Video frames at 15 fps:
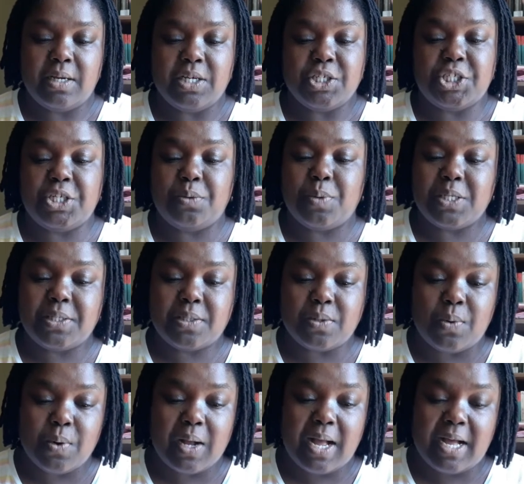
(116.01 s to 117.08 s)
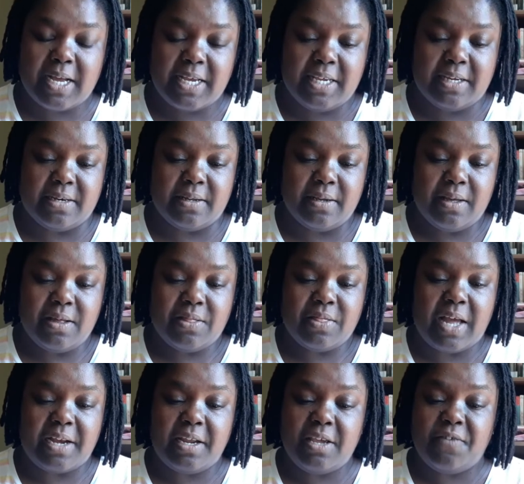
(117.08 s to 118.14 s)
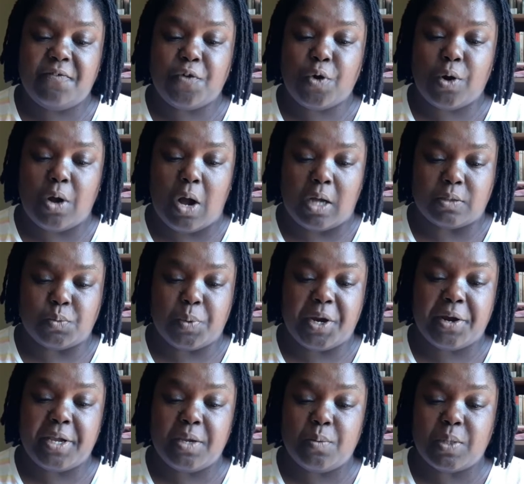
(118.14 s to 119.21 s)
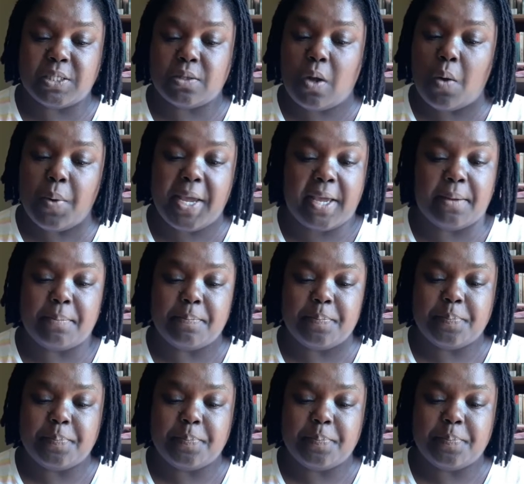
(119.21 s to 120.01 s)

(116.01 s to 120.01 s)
She was so kind that he forgot where he was going.